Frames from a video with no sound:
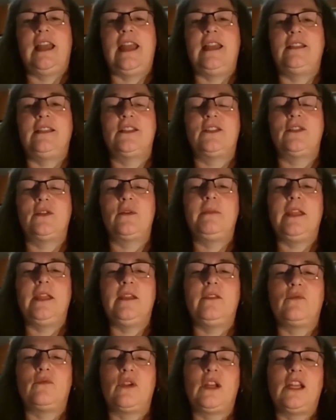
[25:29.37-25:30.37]
And so
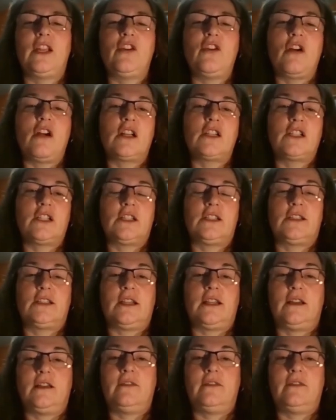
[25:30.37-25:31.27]
being really conscious